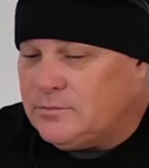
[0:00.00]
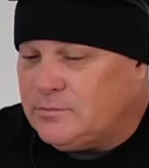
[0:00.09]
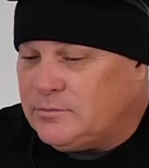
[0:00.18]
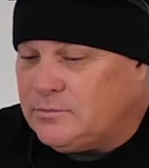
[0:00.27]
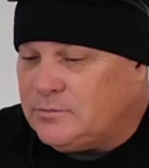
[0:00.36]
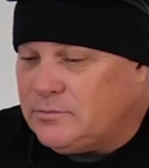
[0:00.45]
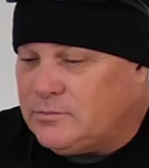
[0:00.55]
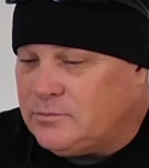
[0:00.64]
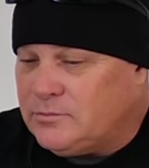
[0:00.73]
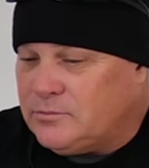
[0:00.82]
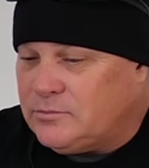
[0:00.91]

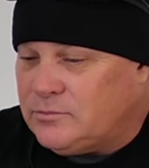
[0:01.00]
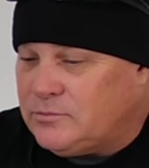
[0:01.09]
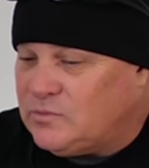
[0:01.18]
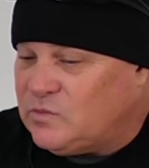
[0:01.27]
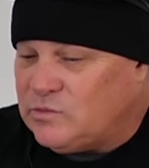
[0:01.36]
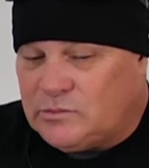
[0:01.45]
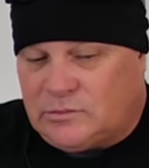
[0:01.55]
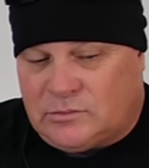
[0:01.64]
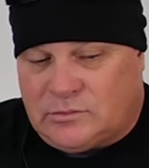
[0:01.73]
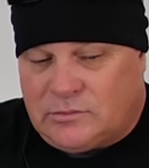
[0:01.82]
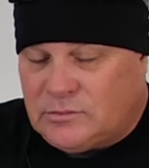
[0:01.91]

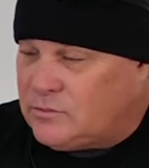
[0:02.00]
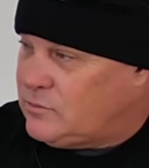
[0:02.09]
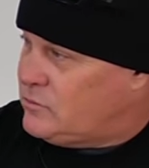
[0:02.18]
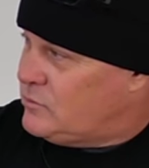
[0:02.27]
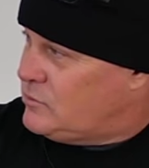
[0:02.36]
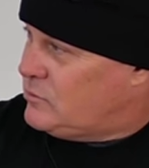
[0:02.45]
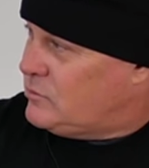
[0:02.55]
(silent)